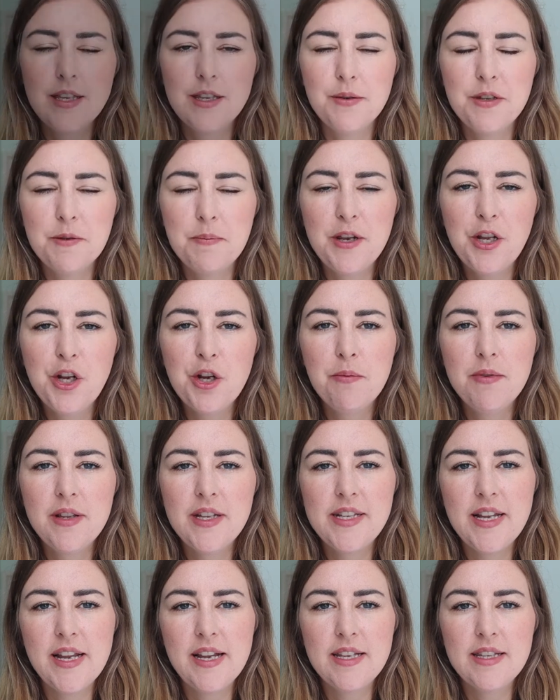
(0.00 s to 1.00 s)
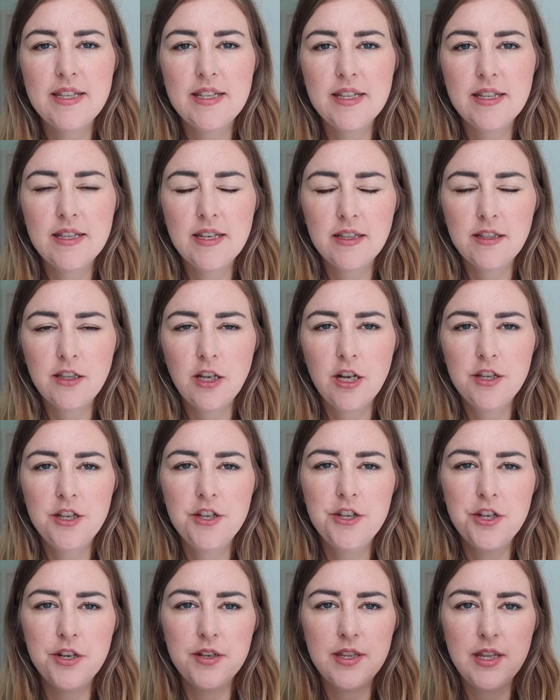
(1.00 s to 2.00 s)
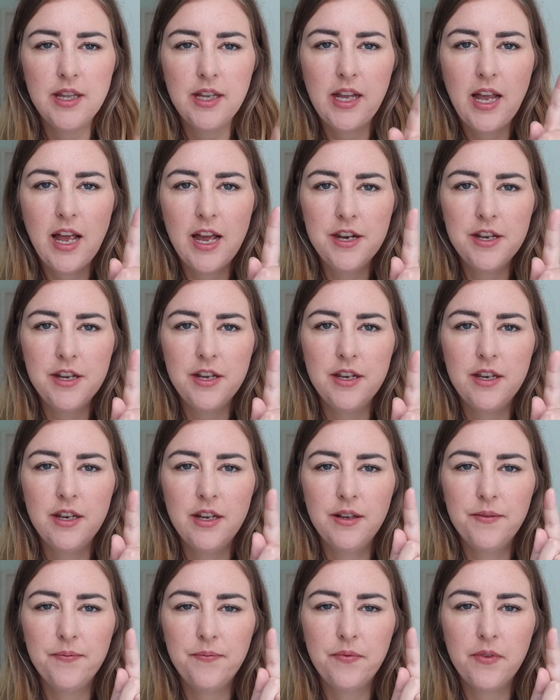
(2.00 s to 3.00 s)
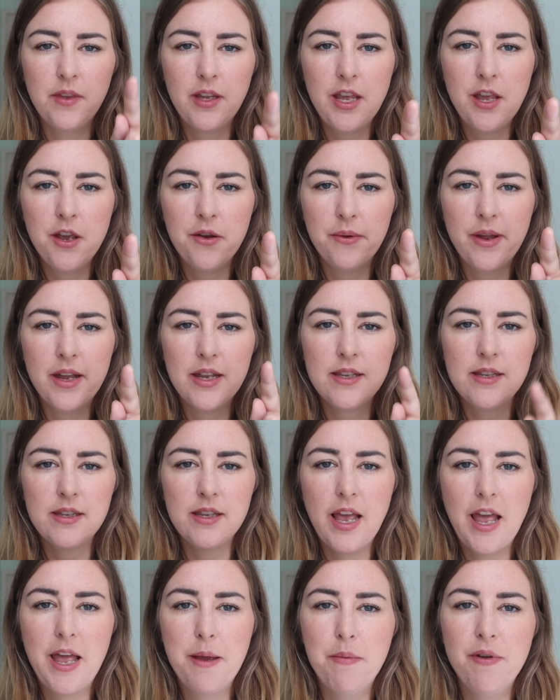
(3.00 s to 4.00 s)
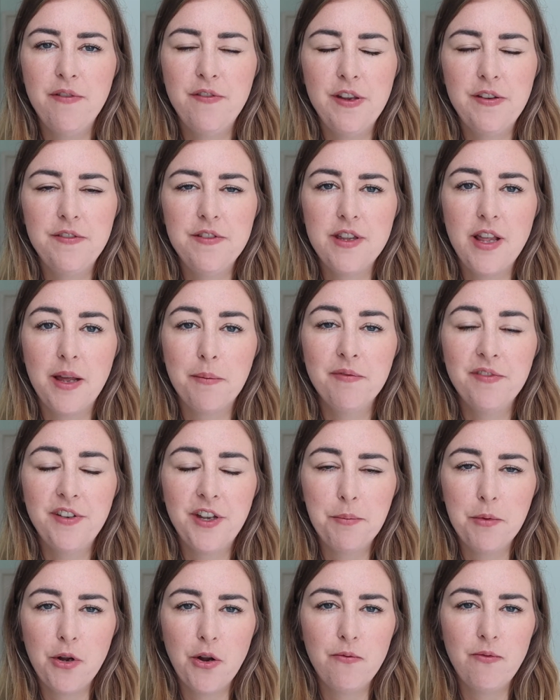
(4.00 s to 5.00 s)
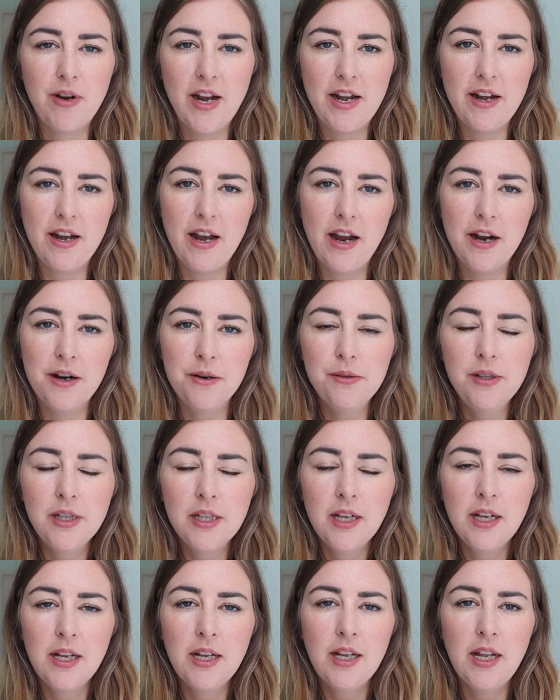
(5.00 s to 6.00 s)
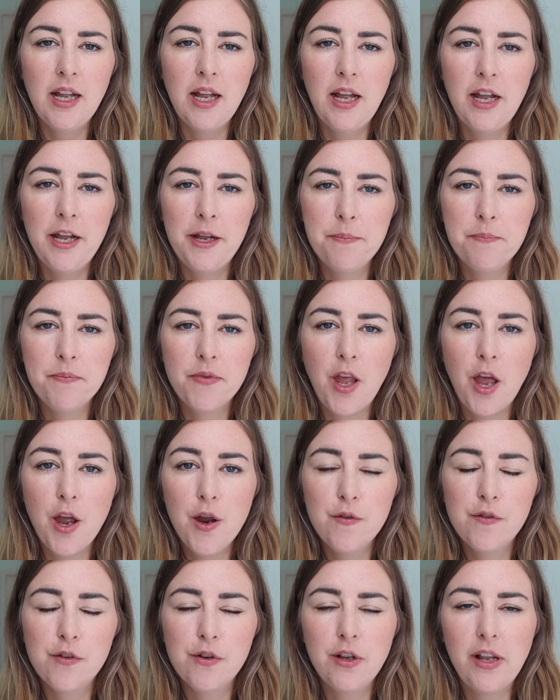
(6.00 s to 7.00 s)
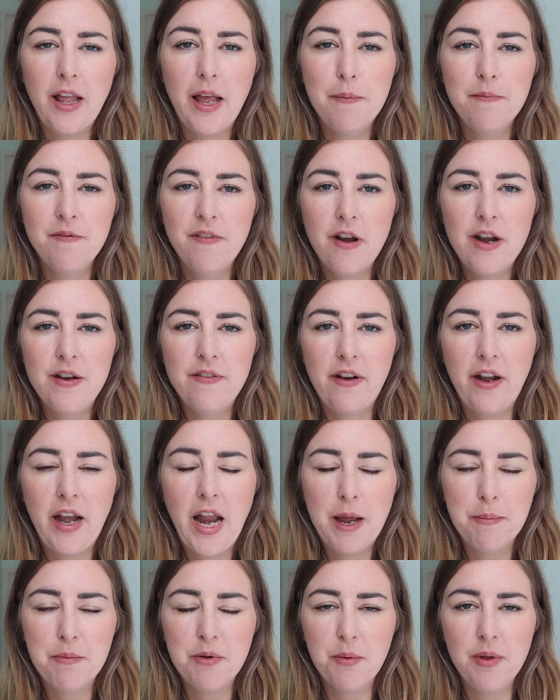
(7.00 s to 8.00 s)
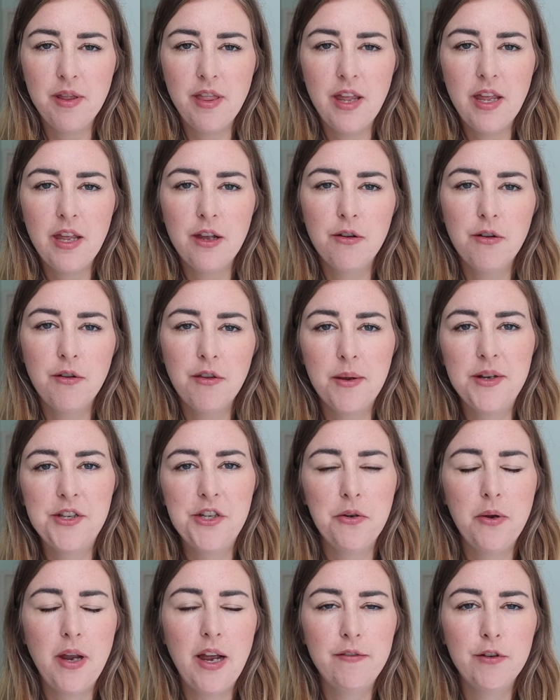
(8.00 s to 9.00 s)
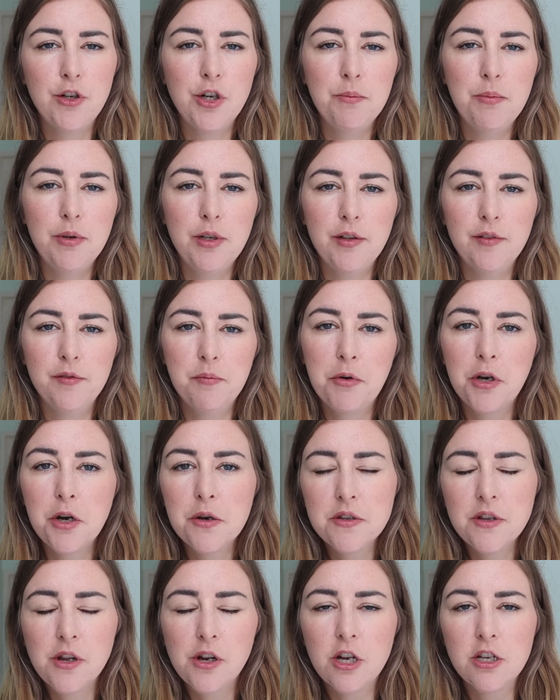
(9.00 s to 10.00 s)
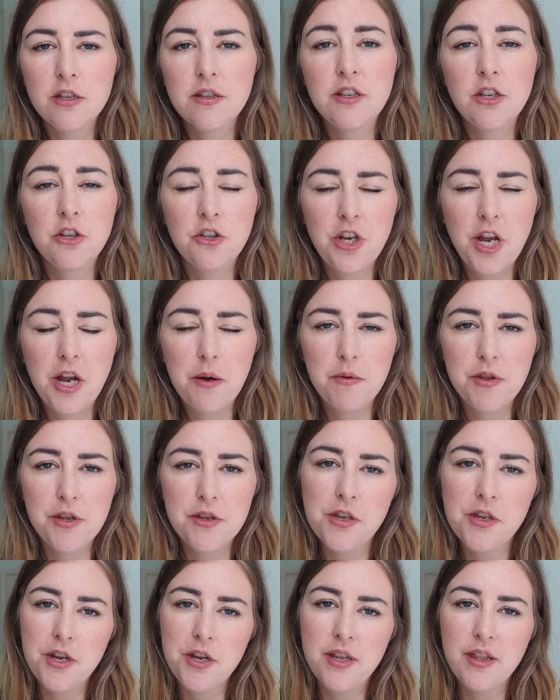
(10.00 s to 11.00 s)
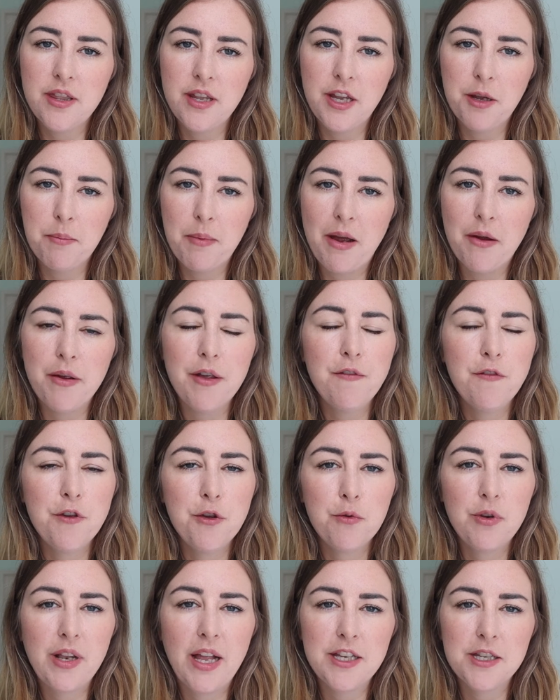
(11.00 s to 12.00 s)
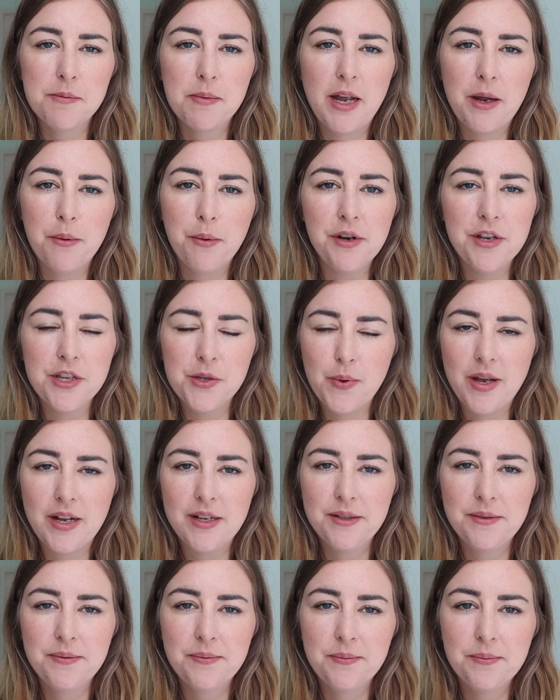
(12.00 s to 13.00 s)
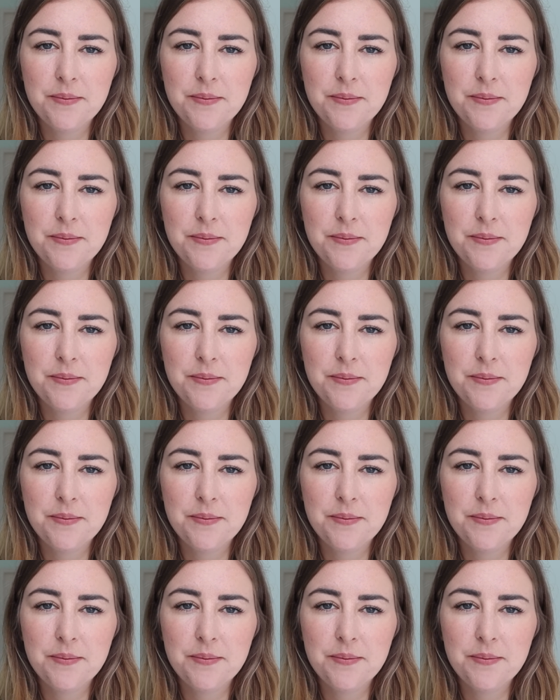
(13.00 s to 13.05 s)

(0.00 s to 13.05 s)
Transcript: So it's been a couple of days since I started using the Canon EOS M50 that I'm filming on right now. Overall, I'm very, very happy with it, although I do have a couple of pros and cons to share with you can think about if you would like to buy one as well.